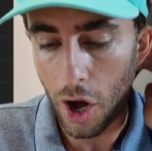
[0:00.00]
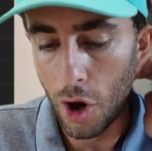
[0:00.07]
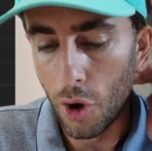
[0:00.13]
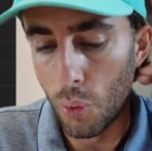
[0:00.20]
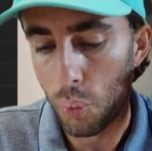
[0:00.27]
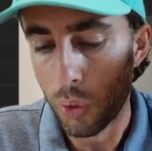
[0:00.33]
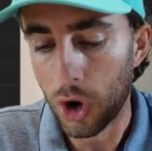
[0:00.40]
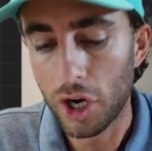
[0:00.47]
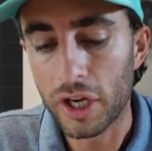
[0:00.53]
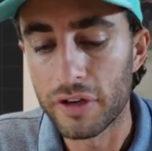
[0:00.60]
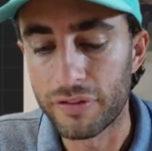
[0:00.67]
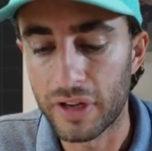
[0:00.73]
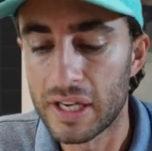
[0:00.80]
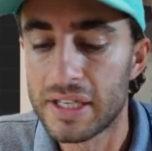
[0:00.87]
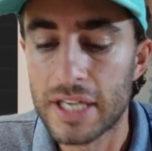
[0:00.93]
work
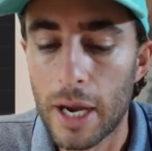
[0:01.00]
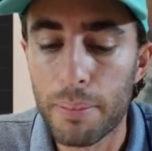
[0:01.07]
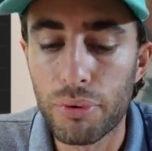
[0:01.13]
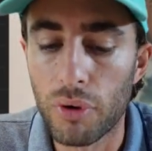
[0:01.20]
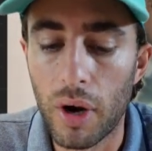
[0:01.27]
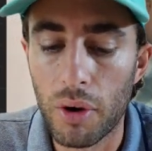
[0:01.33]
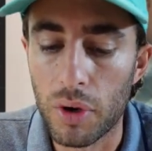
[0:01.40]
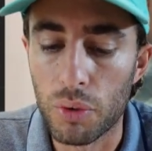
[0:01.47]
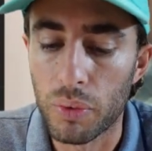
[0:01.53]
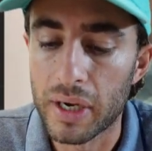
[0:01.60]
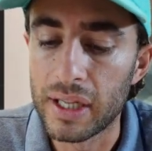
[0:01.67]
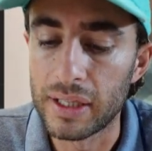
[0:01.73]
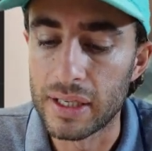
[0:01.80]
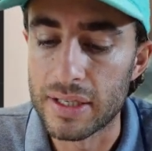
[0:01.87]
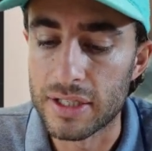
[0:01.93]
of contemporary
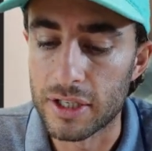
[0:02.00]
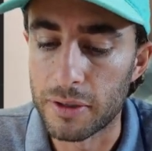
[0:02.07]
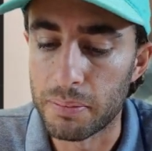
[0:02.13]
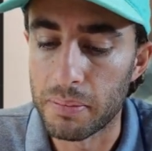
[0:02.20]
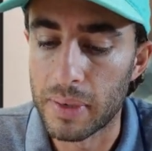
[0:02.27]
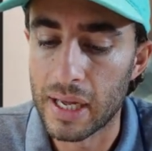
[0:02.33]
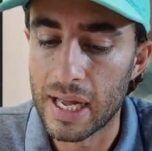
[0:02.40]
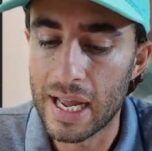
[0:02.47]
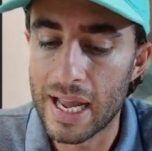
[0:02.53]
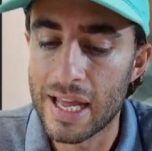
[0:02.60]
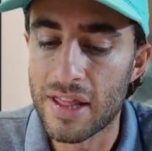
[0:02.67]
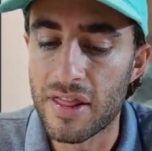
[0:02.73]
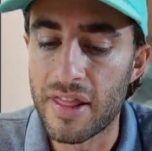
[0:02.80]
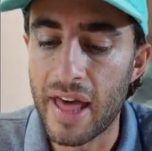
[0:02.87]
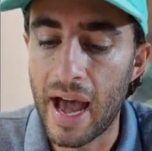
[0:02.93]
realism,
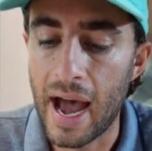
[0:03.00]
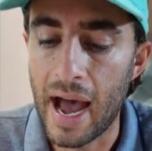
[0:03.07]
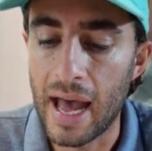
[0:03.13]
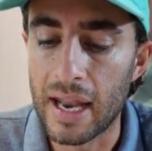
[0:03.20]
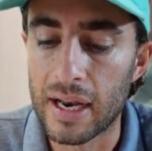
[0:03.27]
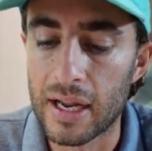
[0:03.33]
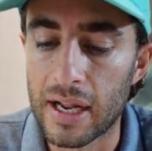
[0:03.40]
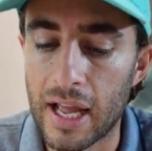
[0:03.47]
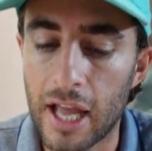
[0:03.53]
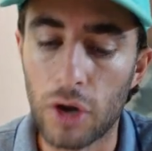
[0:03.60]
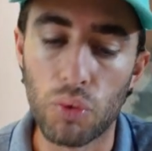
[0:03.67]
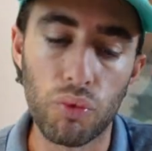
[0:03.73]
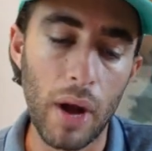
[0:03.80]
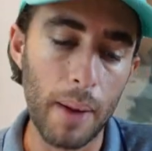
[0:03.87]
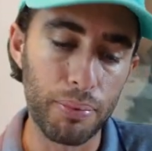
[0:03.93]
in that it
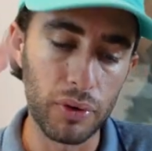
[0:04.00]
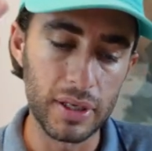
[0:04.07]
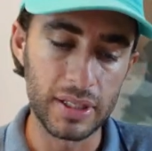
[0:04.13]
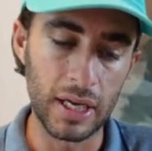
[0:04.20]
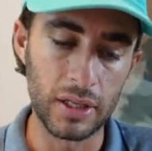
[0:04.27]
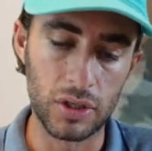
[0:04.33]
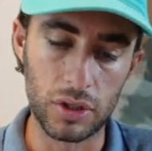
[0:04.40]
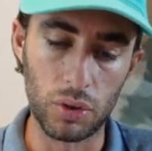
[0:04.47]
represents the